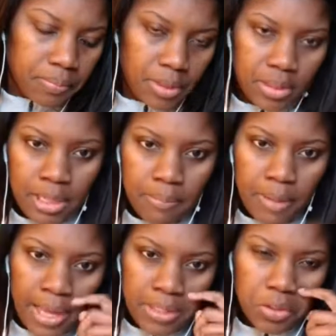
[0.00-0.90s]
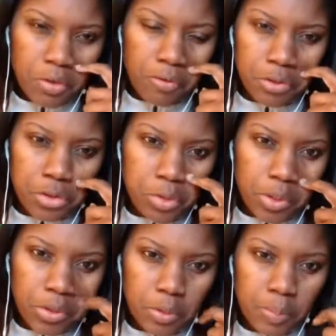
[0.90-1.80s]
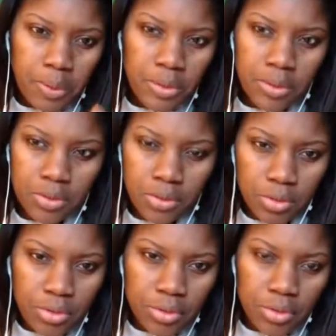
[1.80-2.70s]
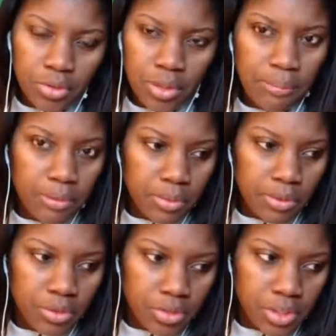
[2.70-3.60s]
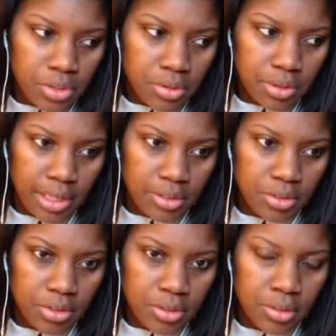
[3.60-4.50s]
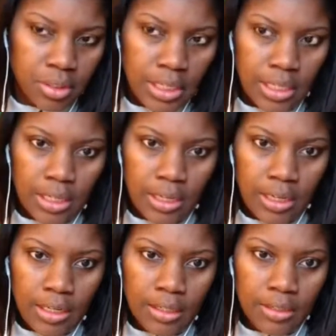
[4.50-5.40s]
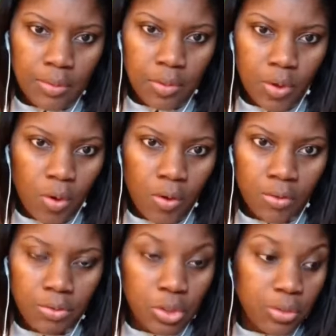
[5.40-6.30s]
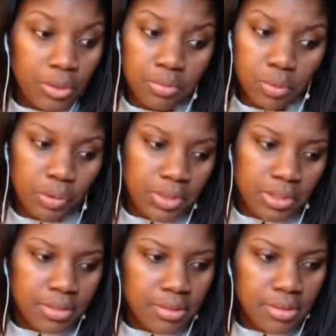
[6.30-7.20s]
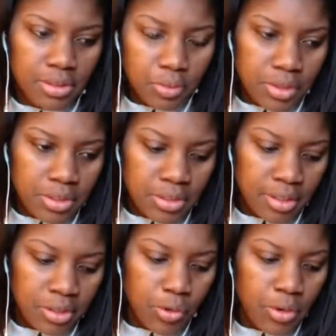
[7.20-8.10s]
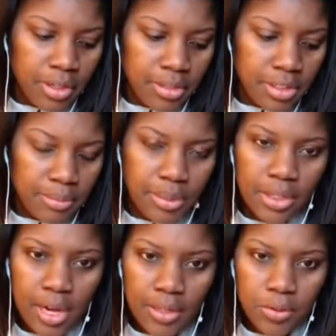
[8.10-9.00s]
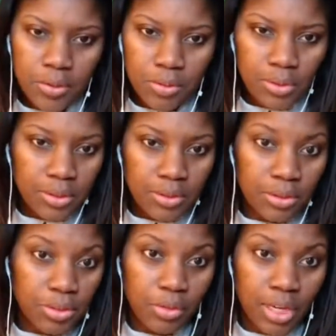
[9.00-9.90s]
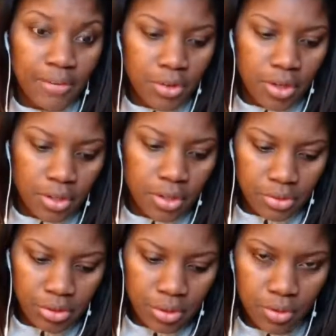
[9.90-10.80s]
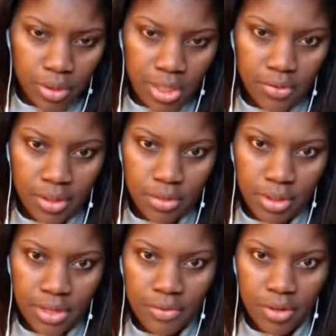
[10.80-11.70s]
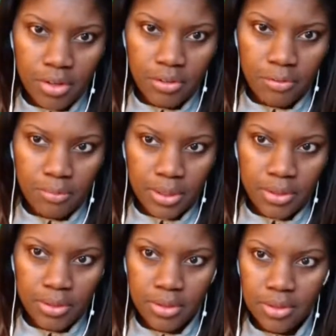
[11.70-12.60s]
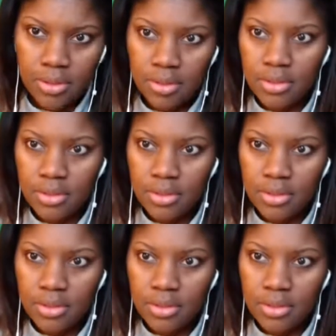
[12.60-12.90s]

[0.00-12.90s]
they had passed over 200 bills during the Trump administration last year. And they were all, what was it? It was coined McConnell. There's a graveyard of bills.